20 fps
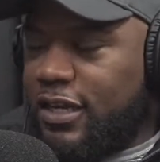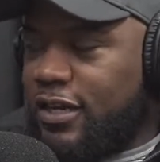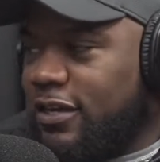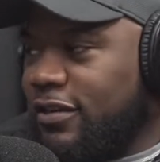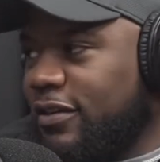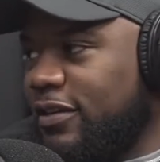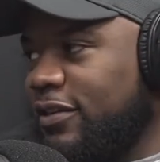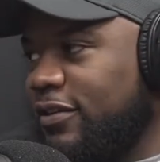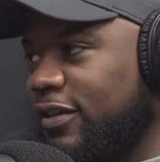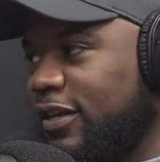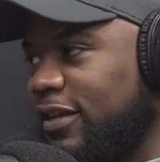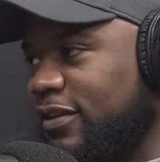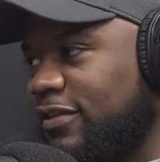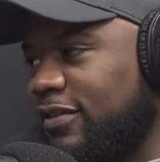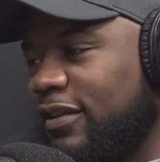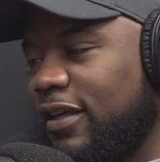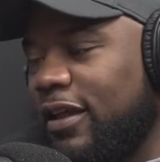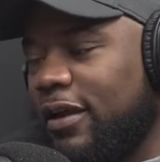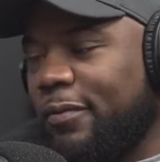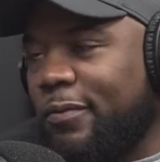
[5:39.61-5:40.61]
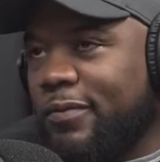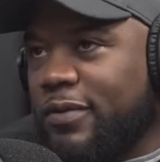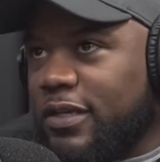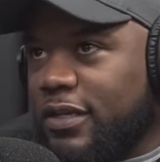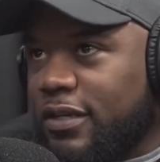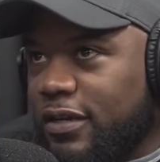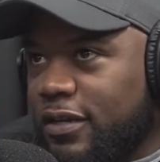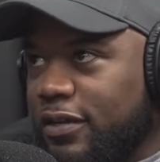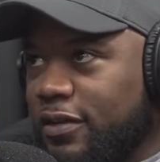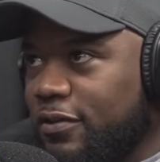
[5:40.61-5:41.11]
It'll kill. I won't
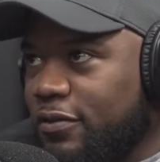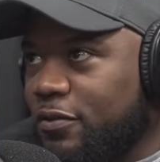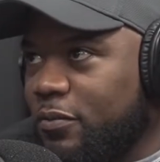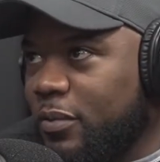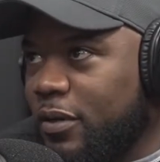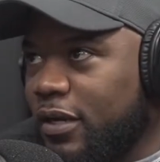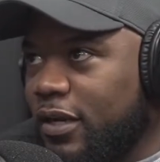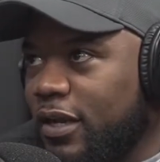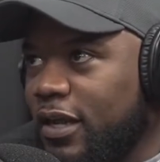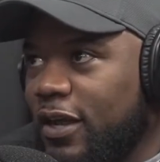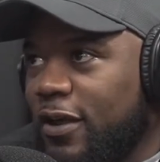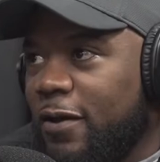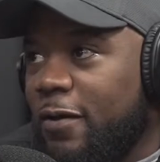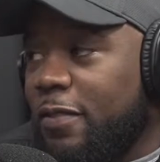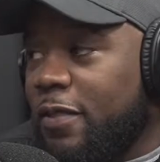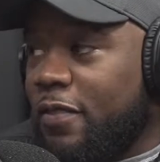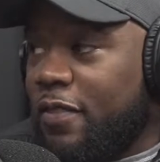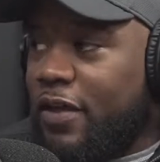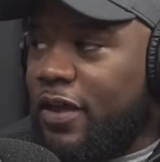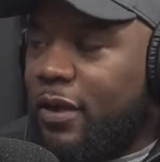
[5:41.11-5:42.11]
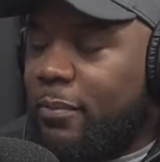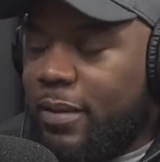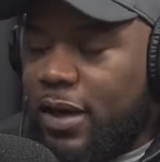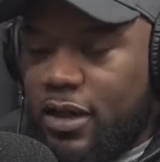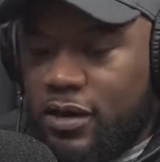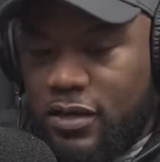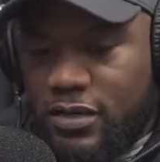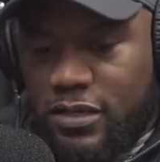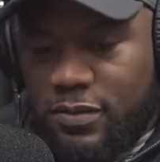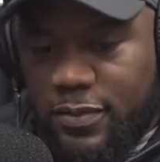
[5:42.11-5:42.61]
say it kill you, but the thing
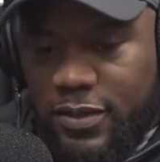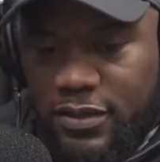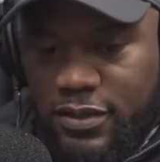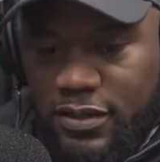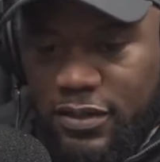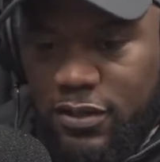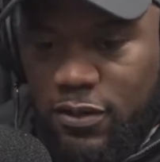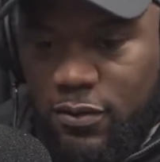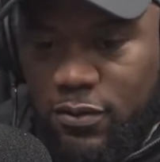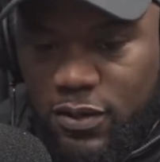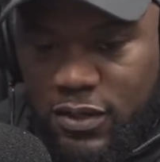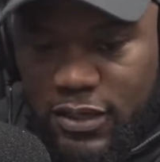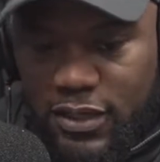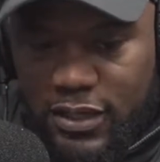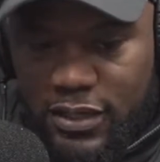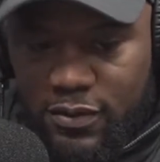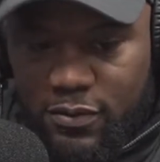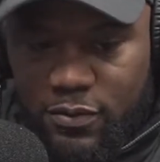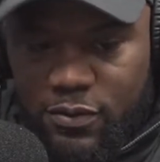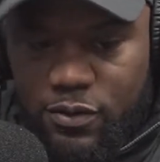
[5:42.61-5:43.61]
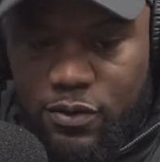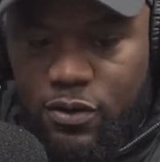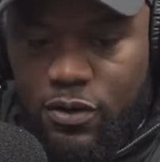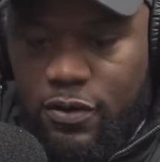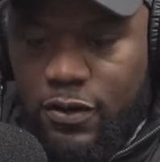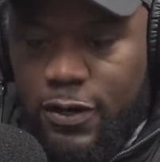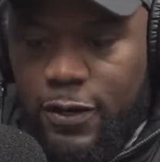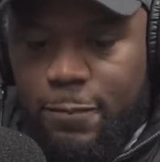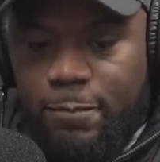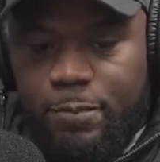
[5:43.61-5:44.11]
about it, especially locally here in New York,
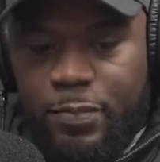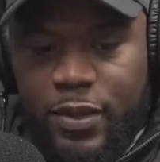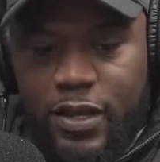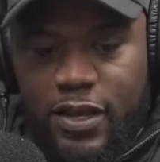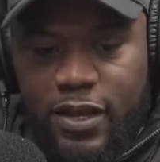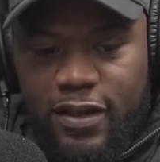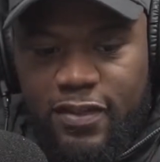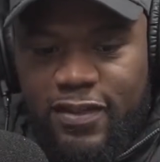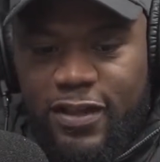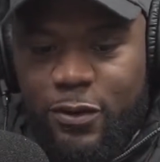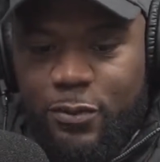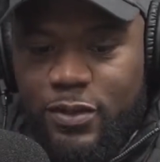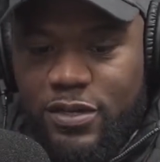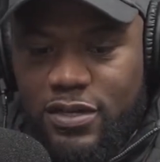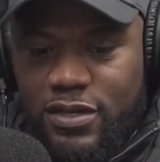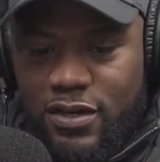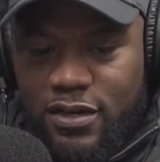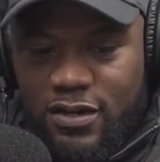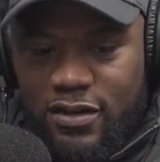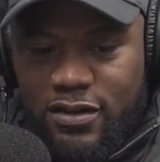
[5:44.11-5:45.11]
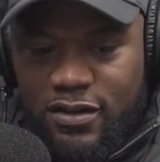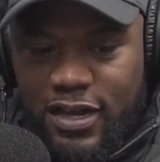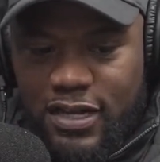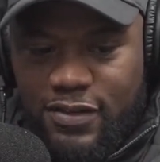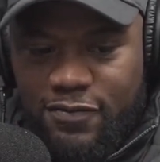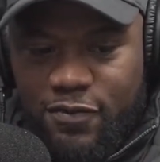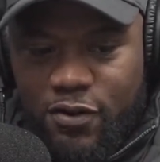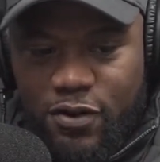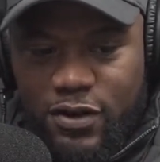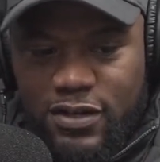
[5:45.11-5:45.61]
right? There was as
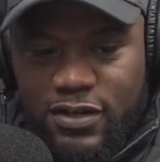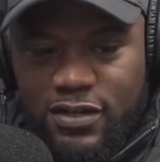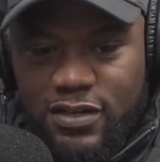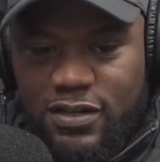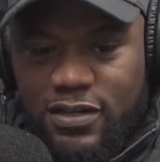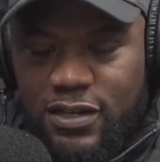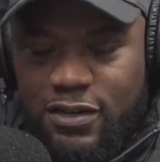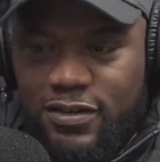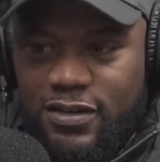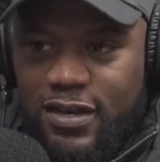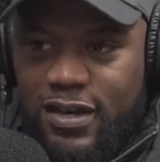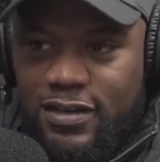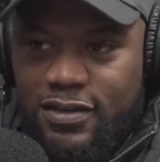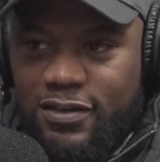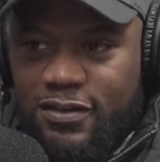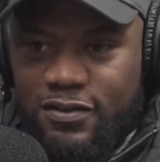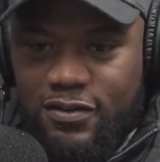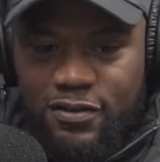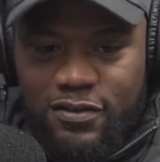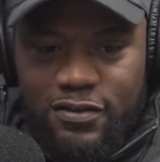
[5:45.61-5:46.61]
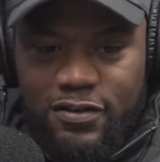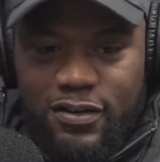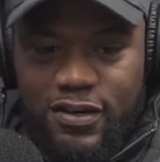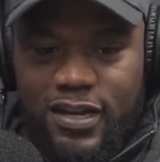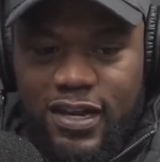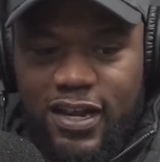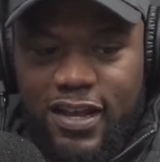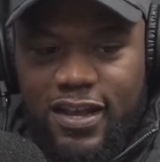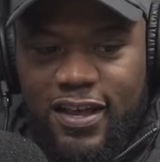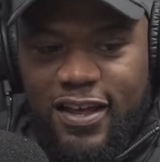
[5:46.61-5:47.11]
far as the sales guys are concerned,
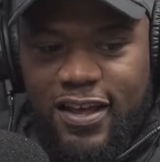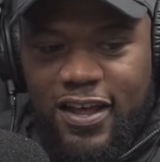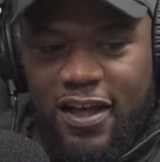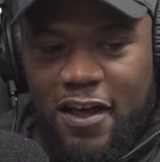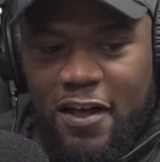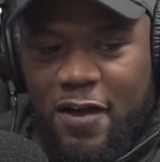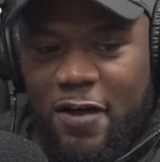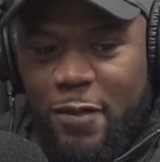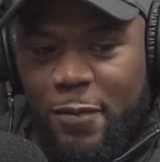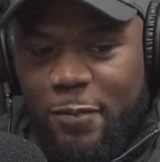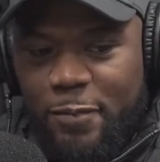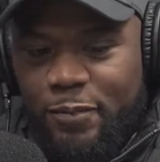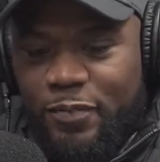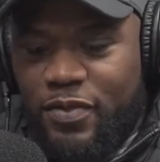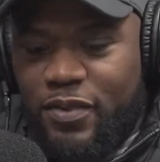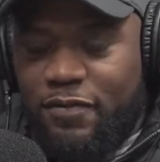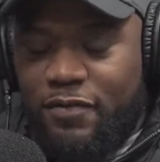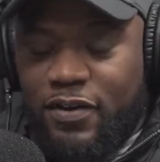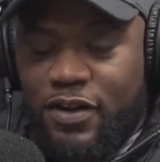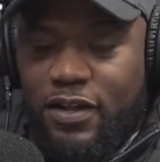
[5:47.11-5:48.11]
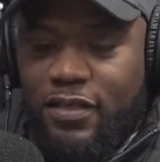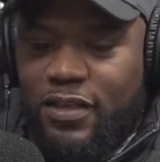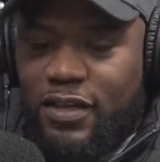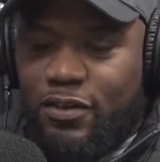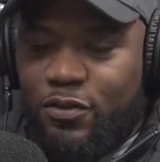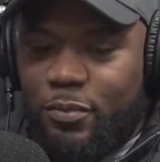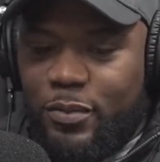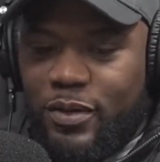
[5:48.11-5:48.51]
the funny thing you